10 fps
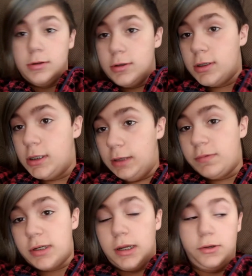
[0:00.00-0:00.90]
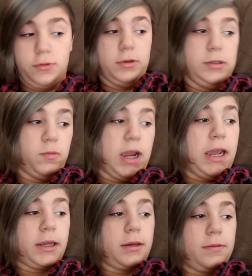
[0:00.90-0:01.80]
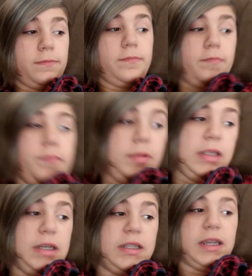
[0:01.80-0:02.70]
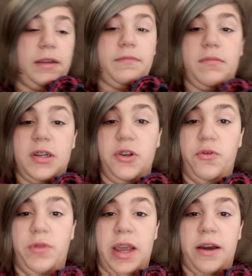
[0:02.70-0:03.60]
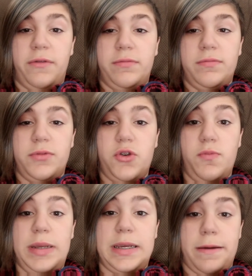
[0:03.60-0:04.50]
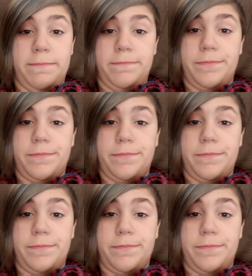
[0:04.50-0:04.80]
sleep schedule is whack. It's like 2 now. 2 p.m.